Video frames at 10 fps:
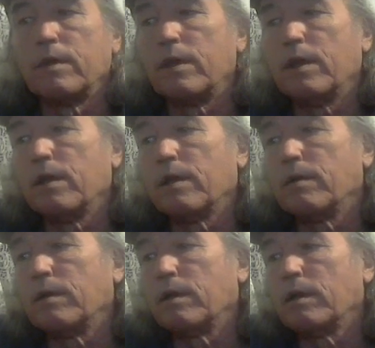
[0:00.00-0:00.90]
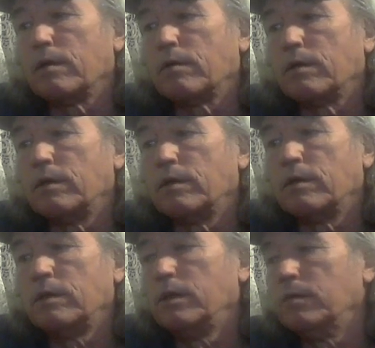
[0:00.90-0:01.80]
Yeah, I agree.
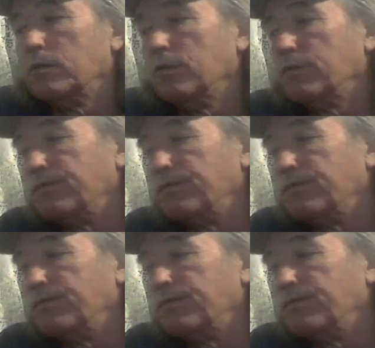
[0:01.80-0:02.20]
You need to move.